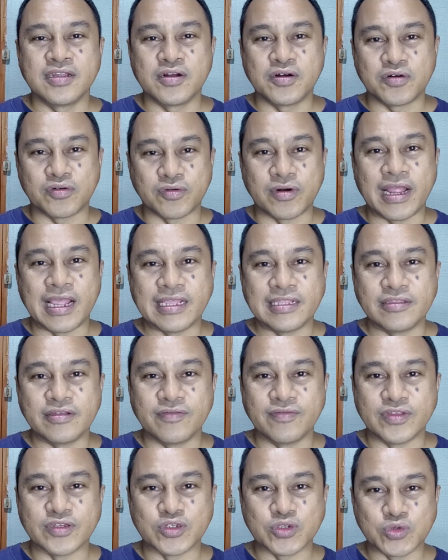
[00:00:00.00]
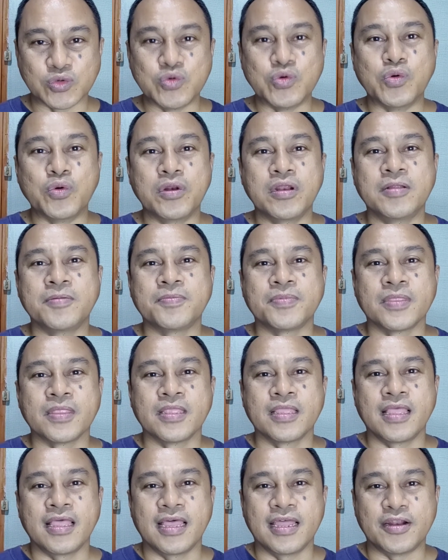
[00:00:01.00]
right of the school,
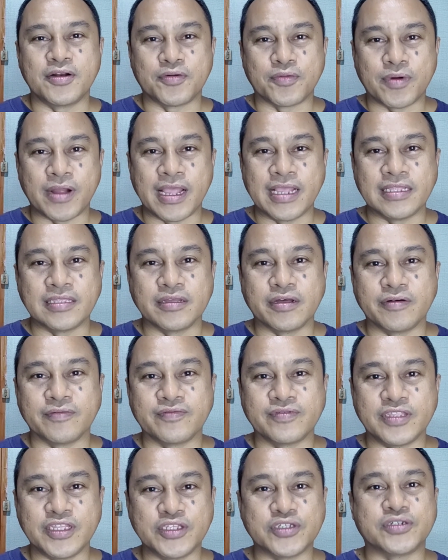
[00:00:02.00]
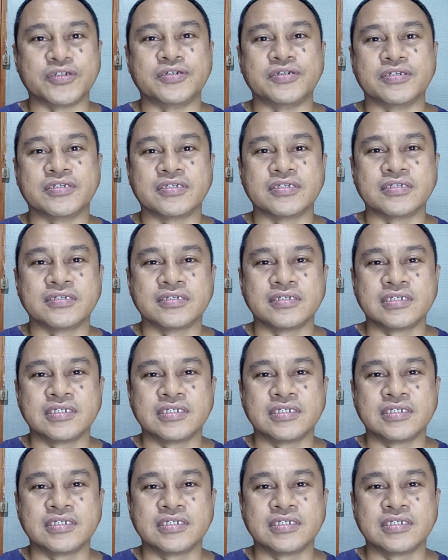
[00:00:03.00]
and right of teachers.